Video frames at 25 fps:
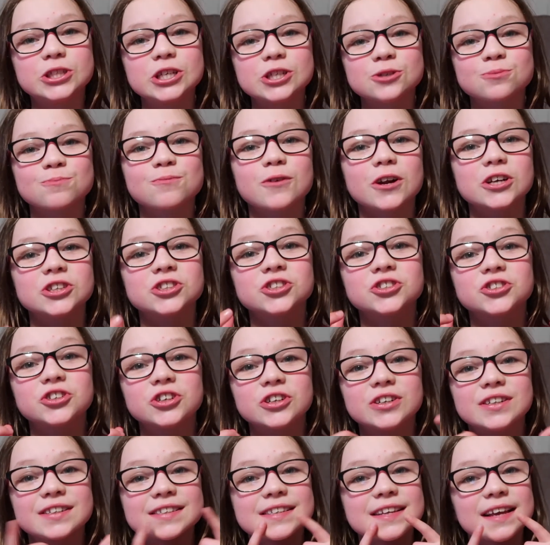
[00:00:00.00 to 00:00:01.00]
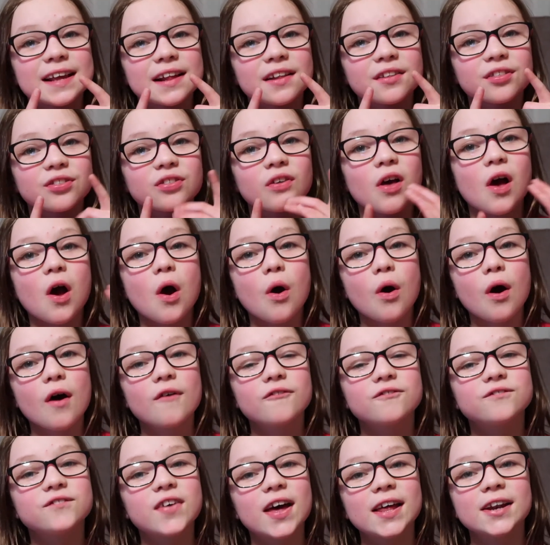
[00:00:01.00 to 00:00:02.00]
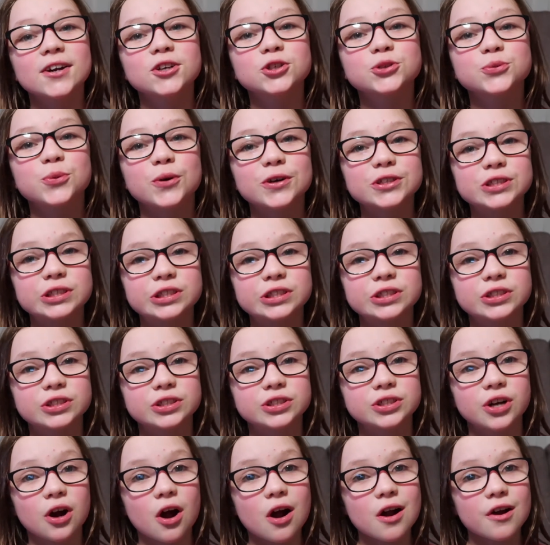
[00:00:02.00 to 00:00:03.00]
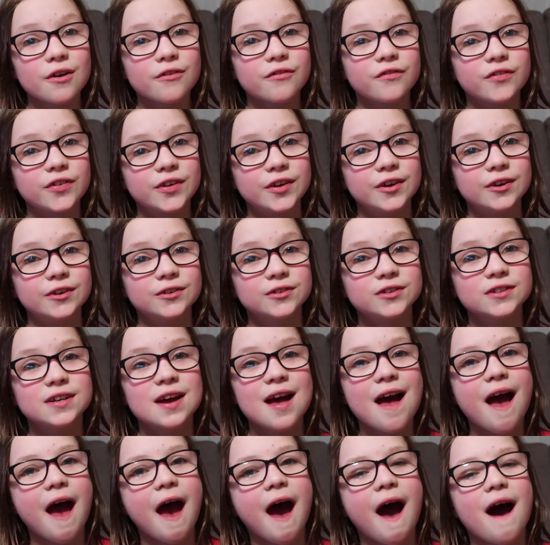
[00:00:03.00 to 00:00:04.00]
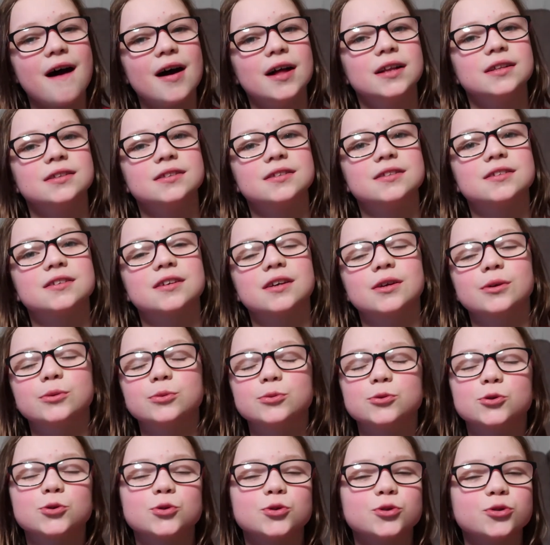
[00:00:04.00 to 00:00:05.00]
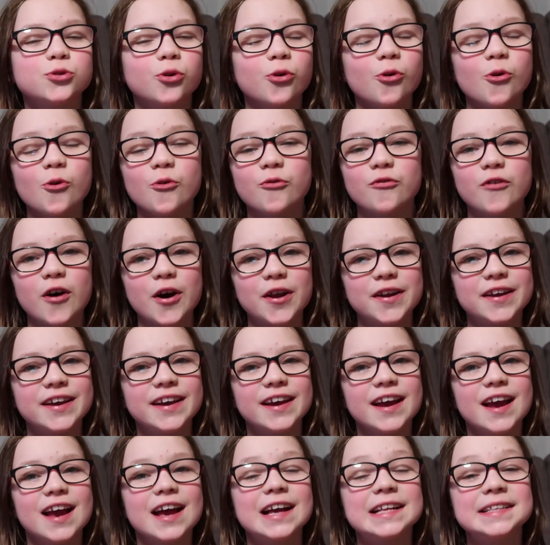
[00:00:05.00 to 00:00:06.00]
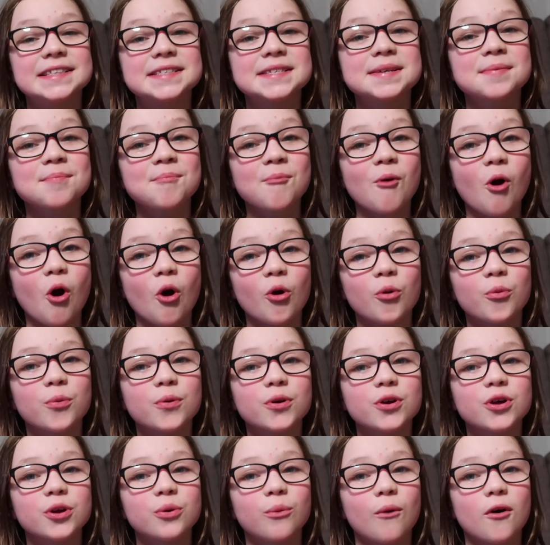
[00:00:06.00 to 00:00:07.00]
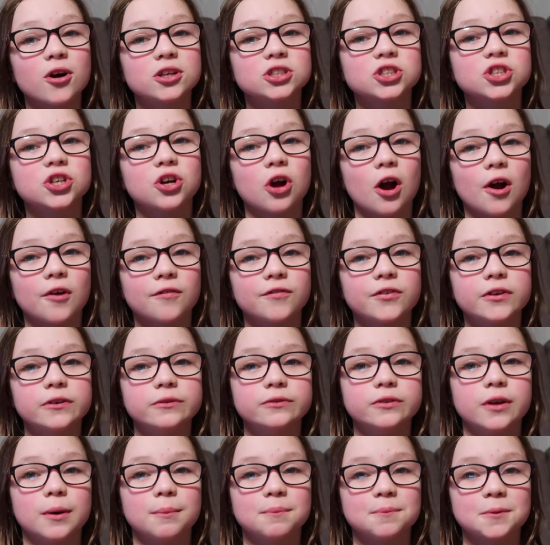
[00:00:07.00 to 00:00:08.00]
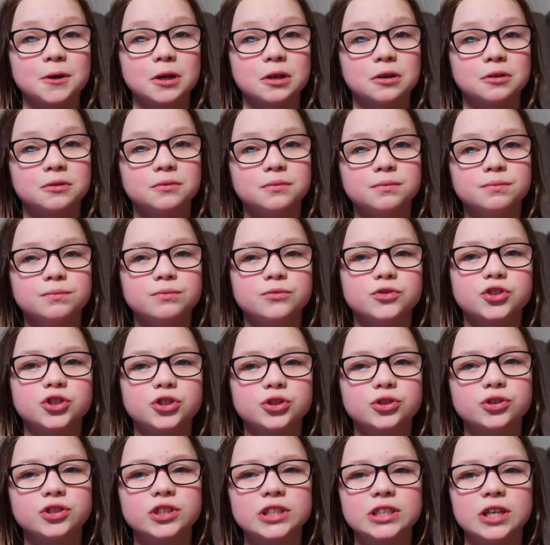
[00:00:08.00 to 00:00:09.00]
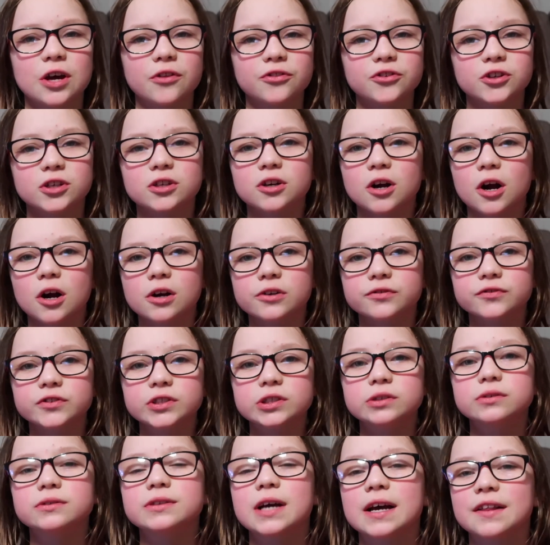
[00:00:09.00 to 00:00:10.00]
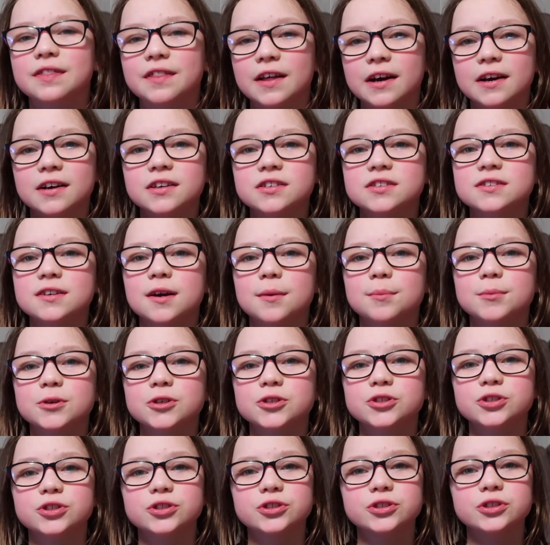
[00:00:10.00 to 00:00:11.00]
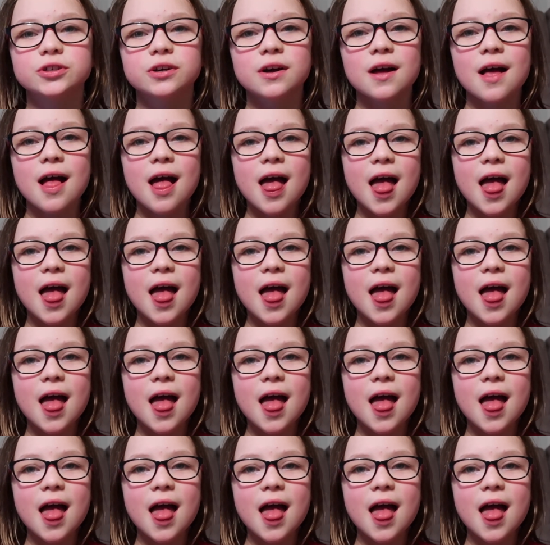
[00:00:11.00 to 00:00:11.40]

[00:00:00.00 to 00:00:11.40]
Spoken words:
Just brushed her teeth, finished watching Garfield, and it was so funny. And tomorrow we're going to watch Garfield number 2, the other Garfield. I think it's number 2.